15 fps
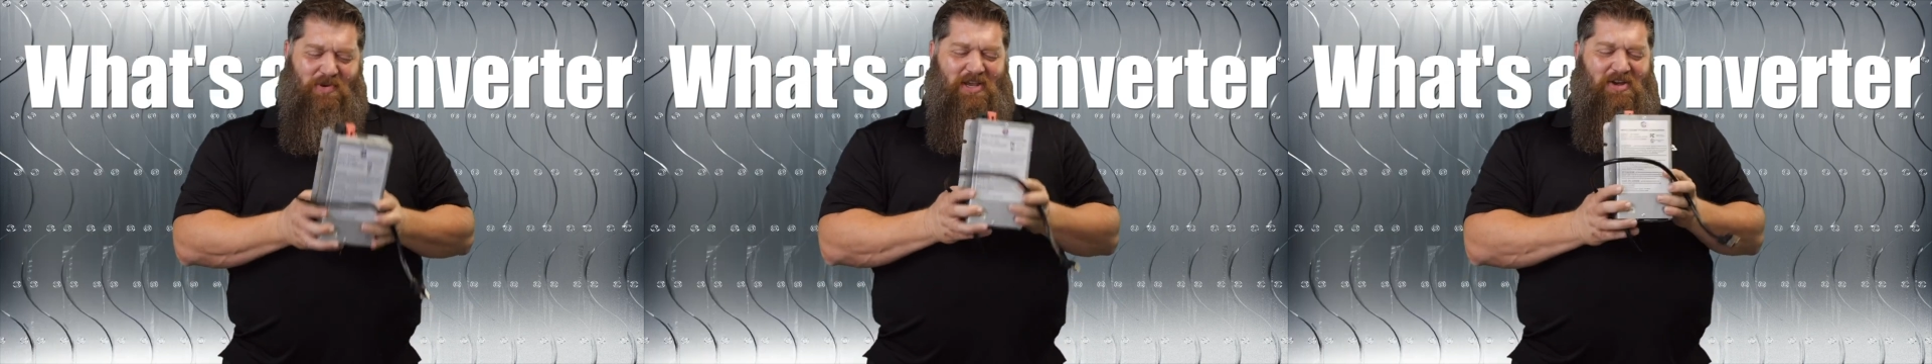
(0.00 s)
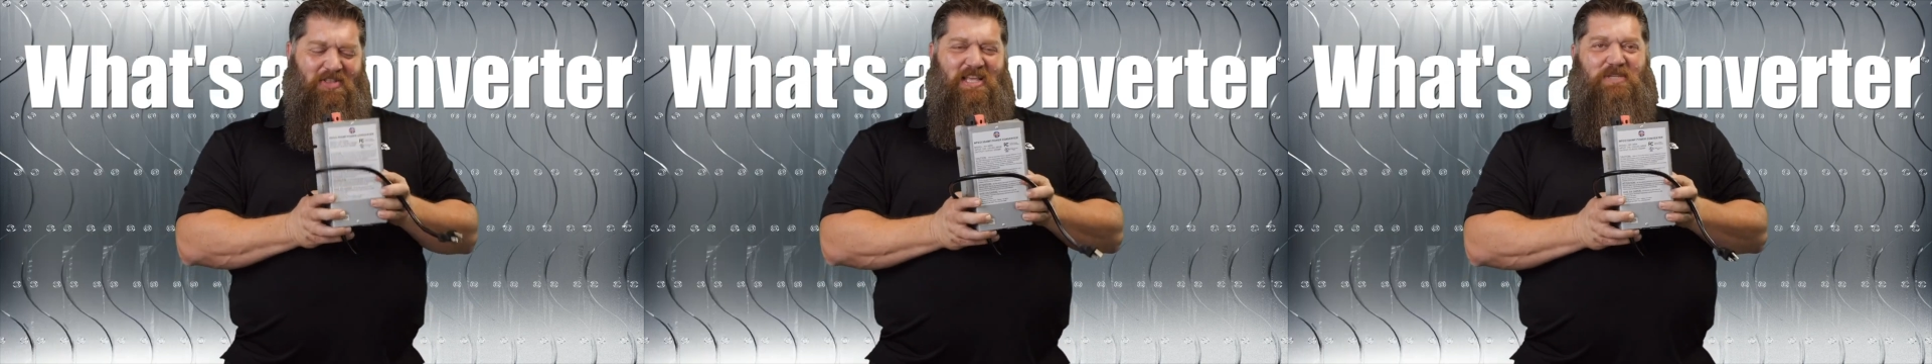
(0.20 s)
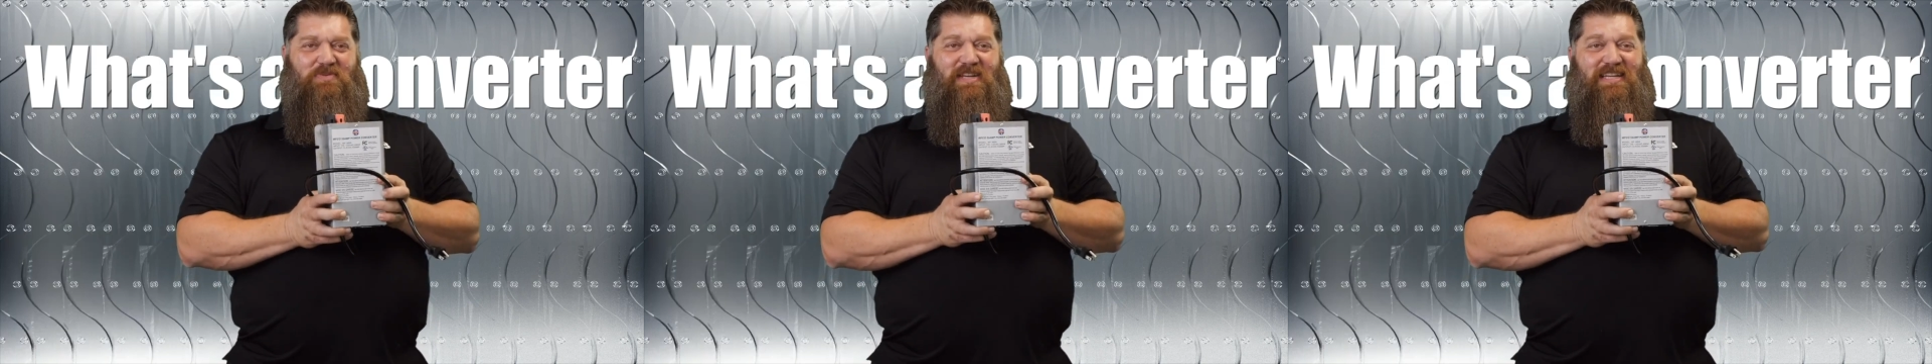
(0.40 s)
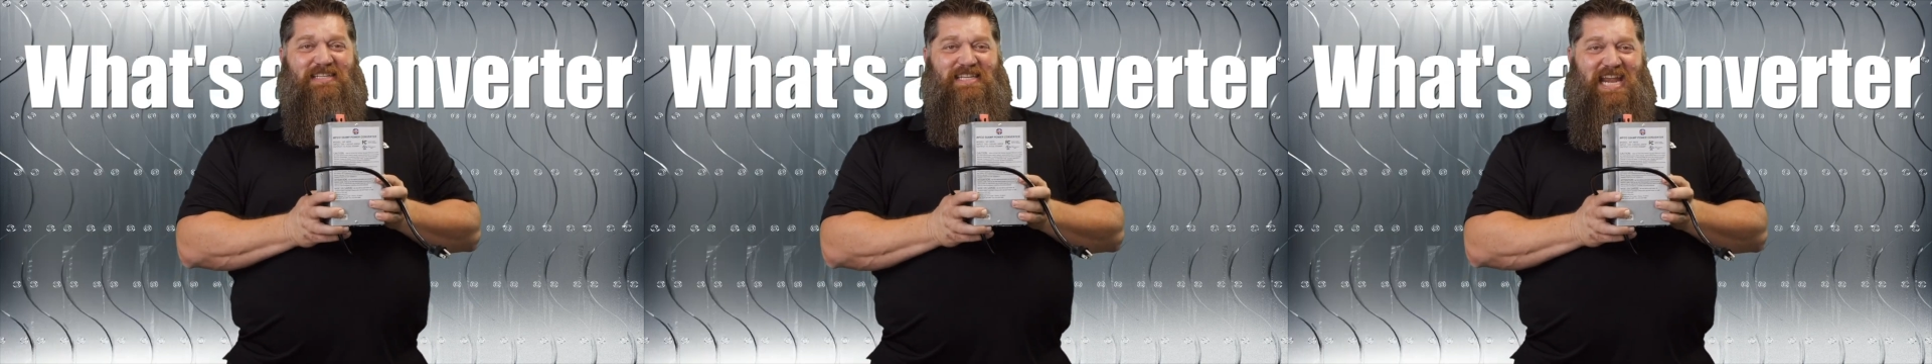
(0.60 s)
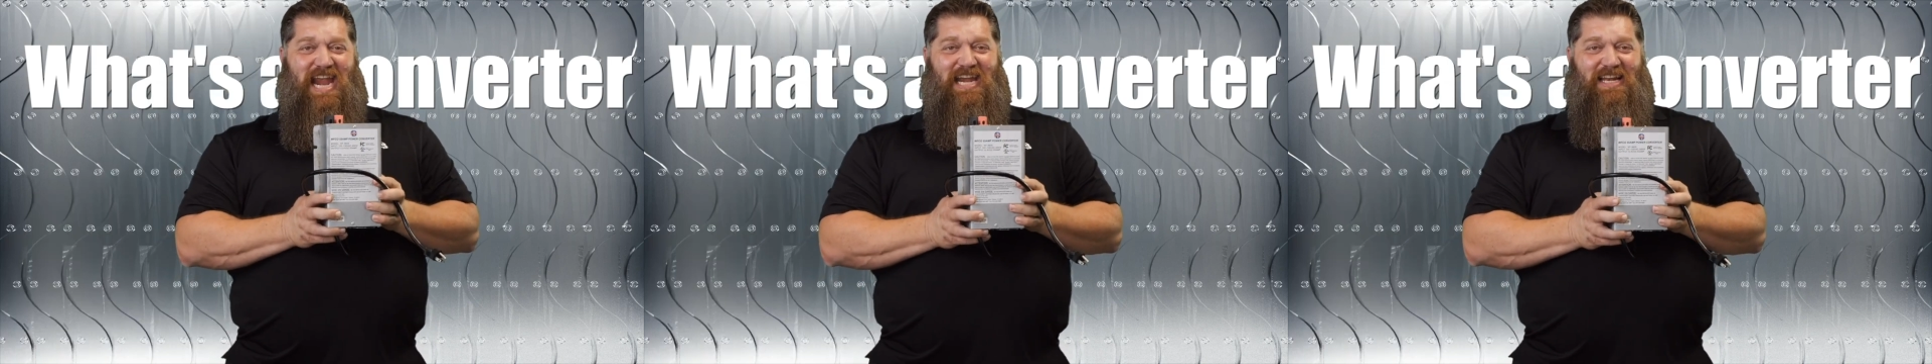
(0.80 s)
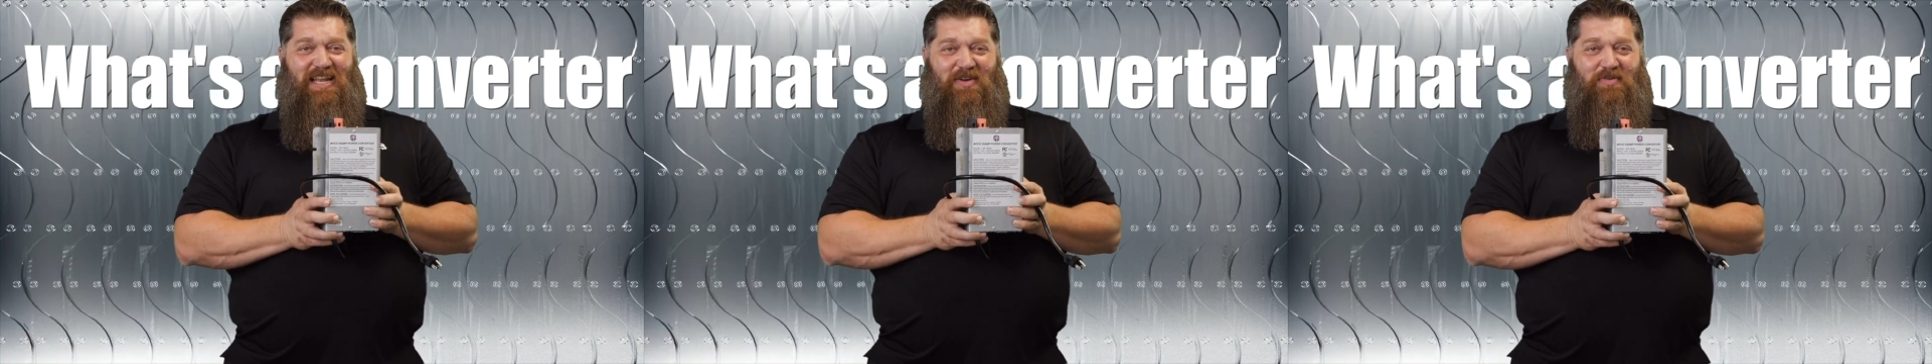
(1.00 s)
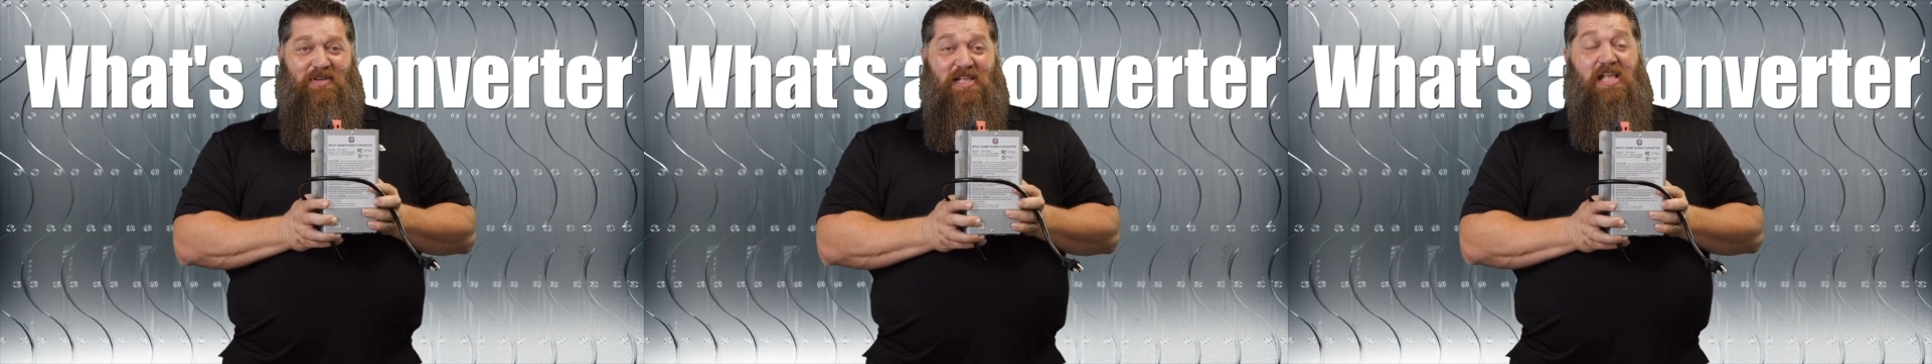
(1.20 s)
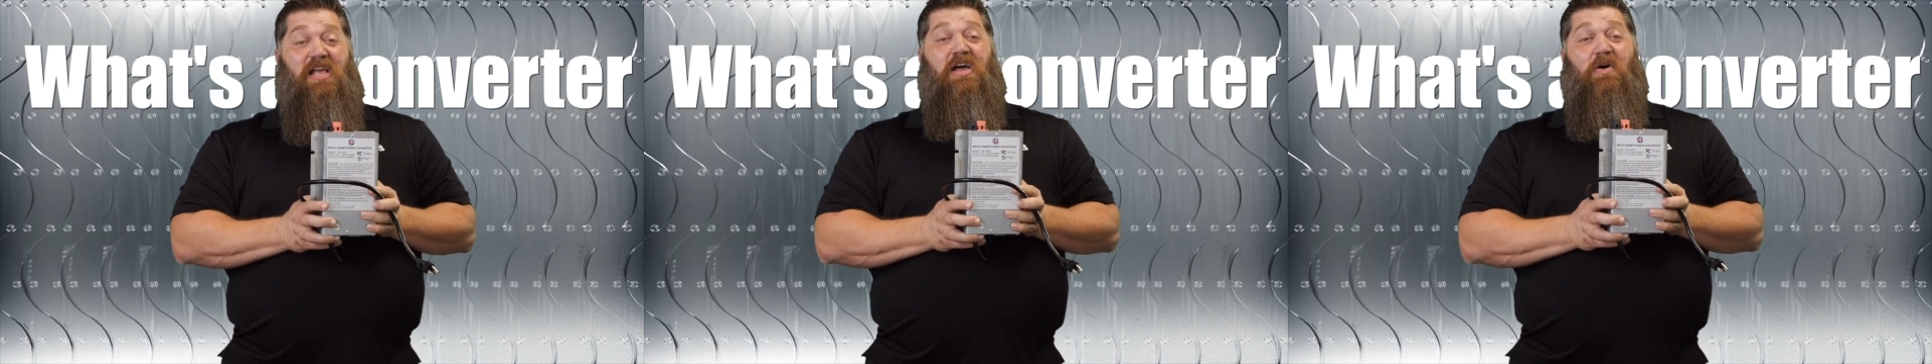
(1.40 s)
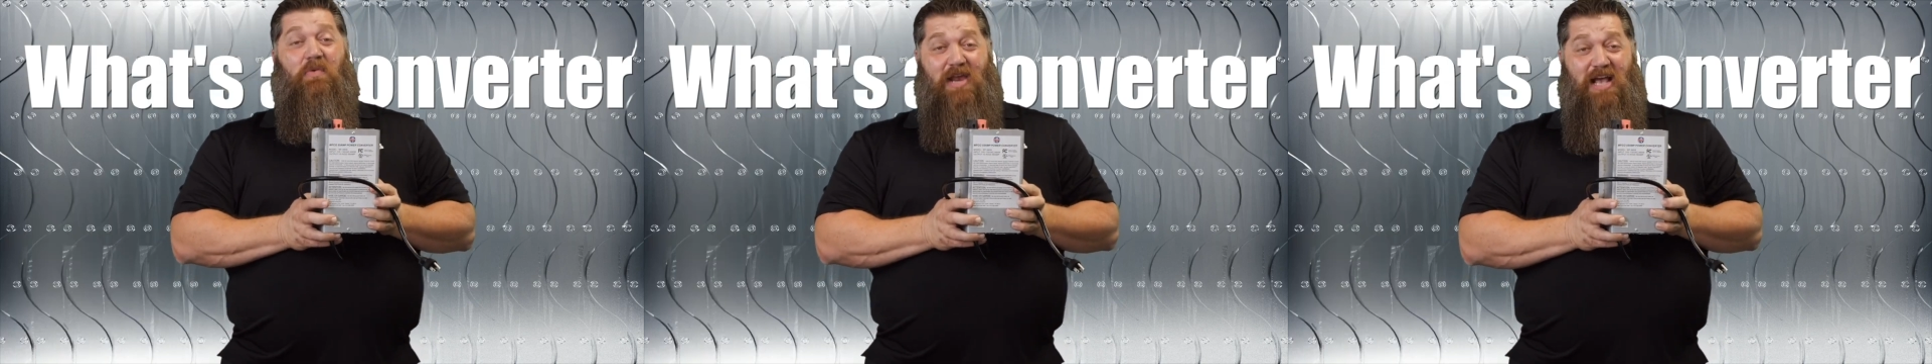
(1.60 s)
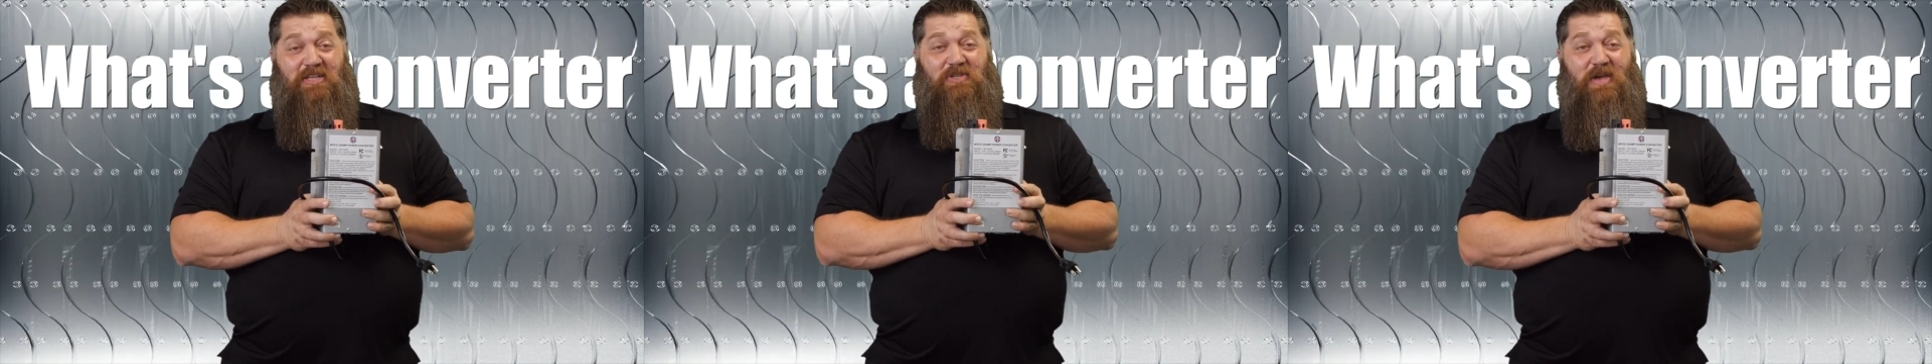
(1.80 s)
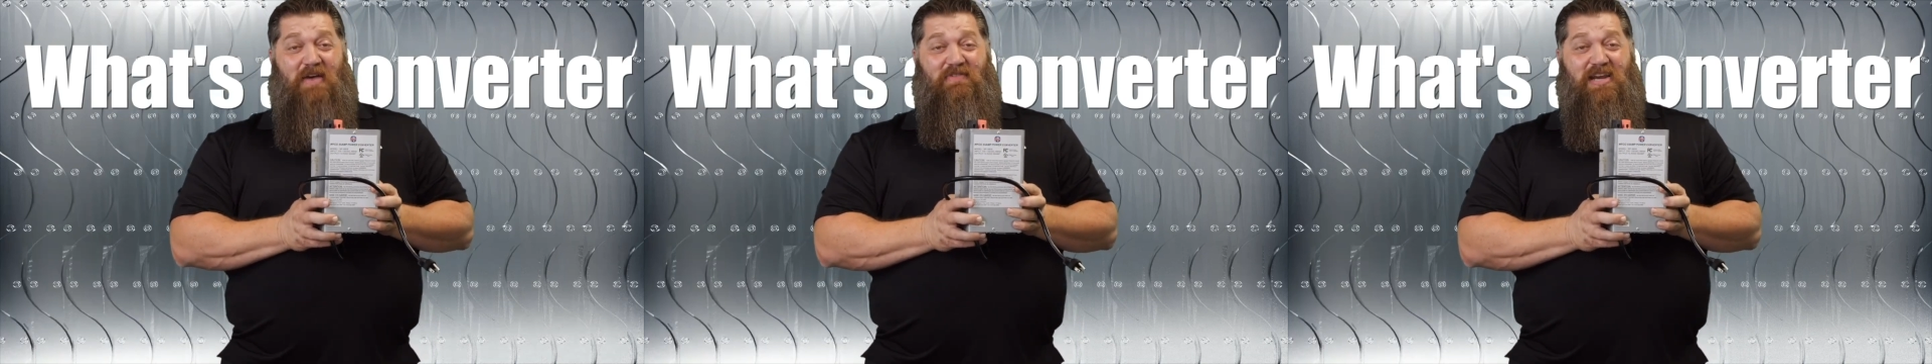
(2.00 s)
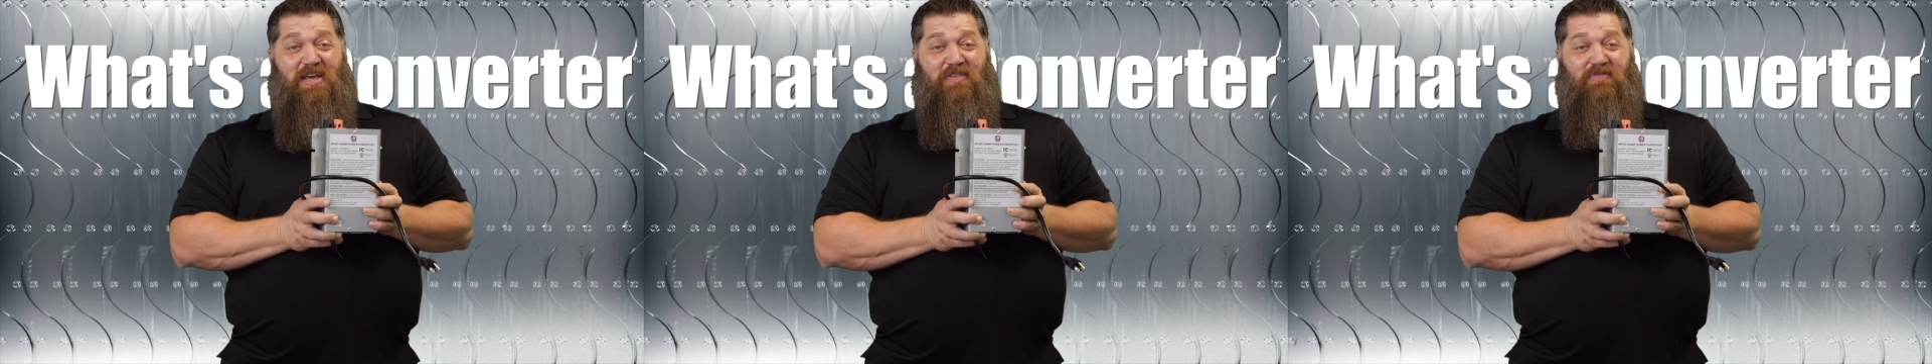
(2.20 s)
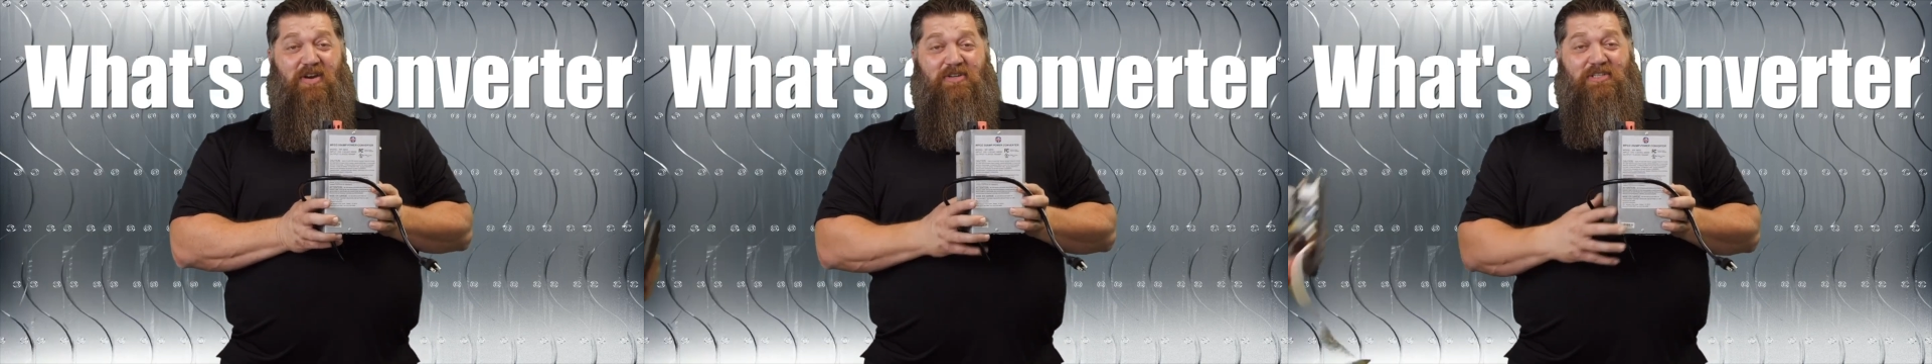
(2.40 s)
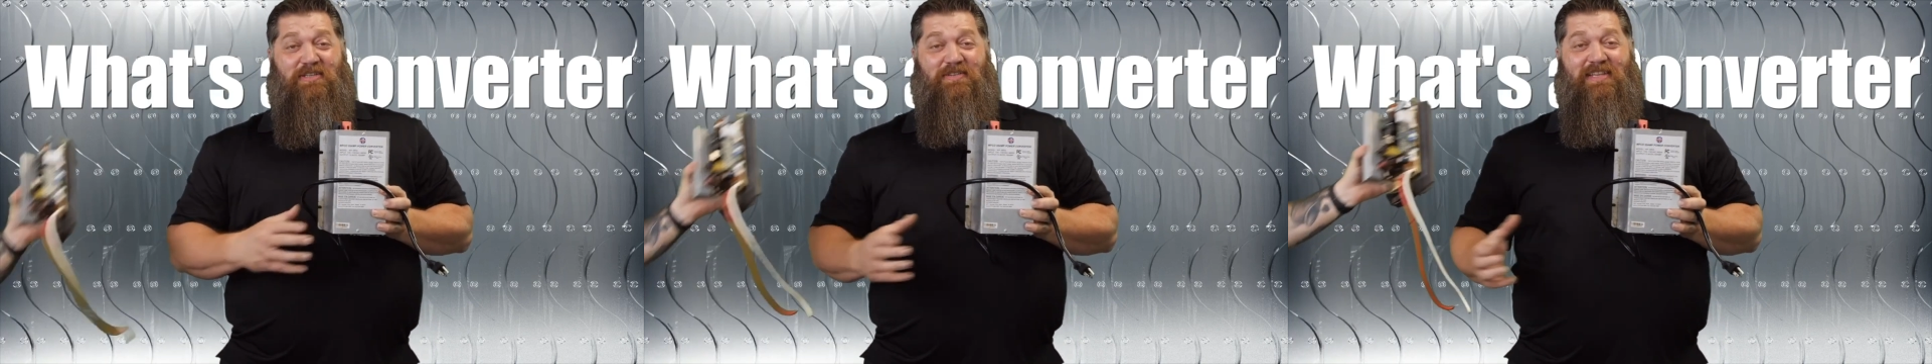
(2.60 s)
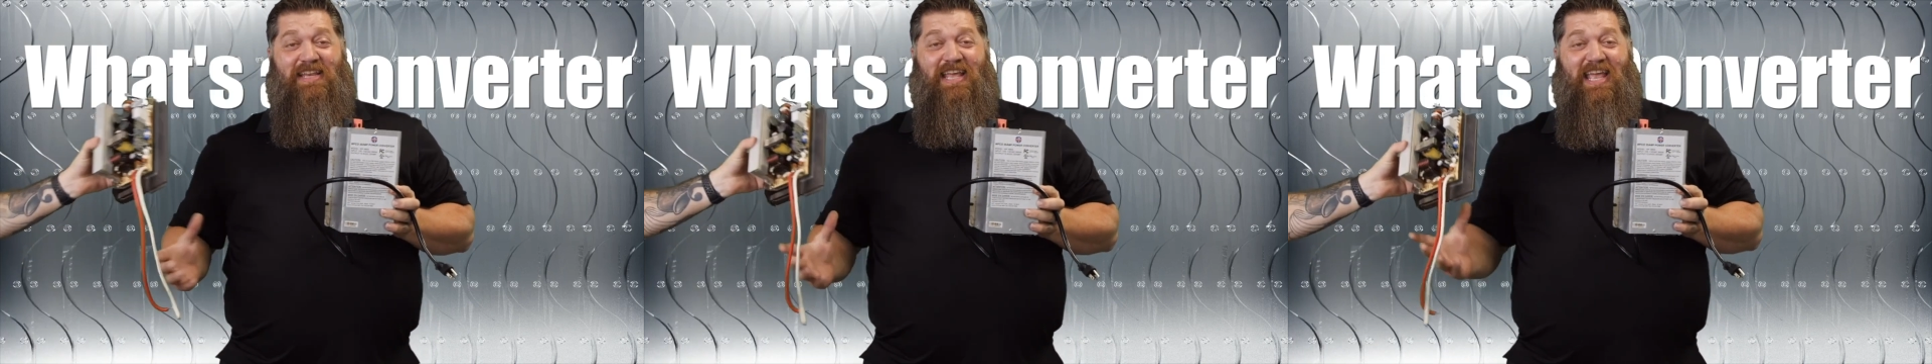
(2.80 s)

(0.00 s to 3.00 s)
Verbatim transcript: we call this one the standalone. We also have another version.